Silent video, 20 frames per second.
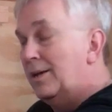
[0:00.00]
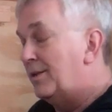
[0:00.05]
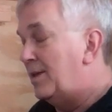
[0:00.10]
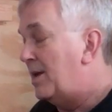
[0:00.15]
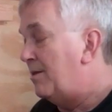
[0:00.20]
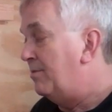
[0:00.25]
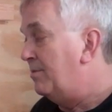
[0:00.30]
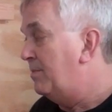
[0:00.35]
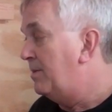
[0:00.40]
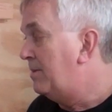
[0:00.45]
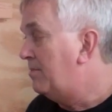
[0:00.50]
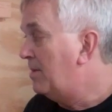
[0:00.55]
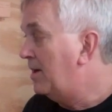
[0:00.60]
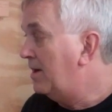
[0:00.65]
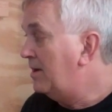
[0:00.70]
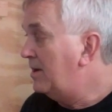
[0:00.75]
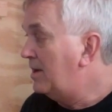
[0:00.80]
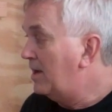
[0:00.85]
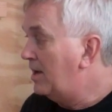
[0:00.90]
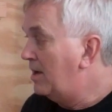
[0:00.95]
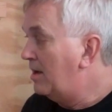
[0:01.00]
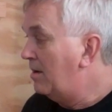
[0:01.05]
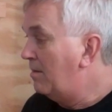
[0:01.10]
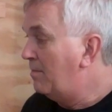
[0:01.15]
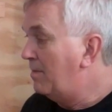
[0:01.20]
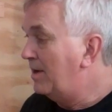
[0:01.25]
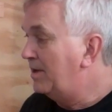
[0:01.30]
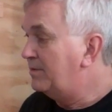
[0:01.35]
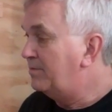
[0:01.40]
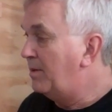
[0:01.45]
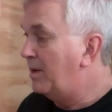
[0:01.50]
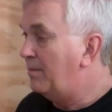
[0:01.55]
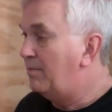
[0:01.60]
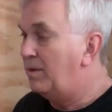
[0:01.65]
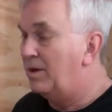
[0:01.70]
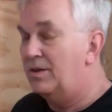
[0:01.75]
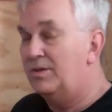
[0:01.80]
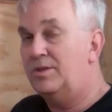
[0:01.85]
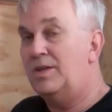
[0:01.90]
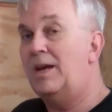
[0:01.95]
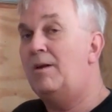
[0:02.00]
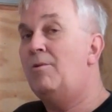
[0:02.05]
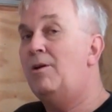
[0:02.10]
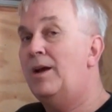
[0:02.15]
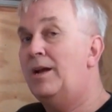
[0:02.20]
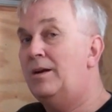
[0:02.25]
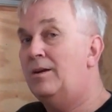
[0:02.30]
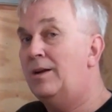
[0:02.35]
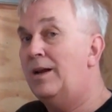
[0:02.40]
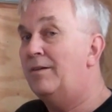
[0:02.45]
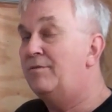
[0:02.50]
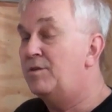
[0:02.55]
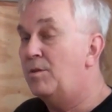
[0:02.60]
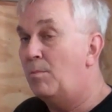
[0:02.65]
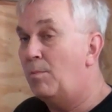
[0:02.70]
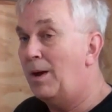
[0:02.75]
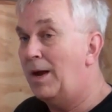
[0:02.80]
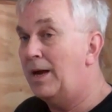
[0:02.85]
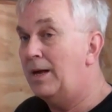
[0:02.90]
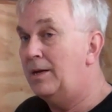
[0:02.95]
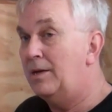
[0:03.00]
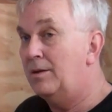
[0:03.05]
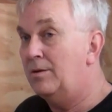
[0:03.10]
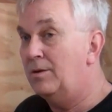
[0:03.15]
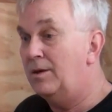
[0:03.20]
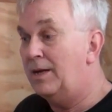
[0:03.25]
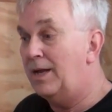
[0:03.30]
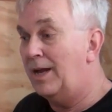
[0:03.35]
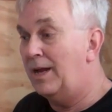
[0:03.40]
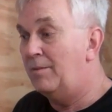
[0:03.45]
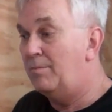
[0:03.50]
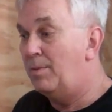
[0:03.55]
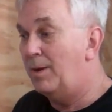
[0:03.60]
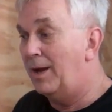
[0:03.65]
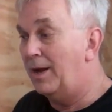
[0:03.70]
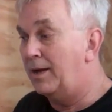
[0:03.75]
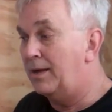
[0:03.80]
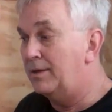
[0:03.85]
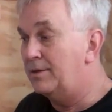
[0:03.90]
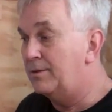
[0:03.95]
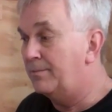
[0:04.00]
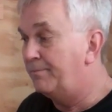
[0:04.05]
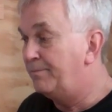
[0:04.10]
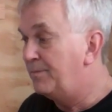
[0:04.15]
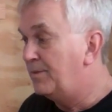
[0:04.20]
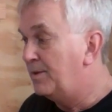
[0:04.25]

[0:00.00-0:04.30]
That would be my uh, best bet because that way I don't have to buy another CAD package.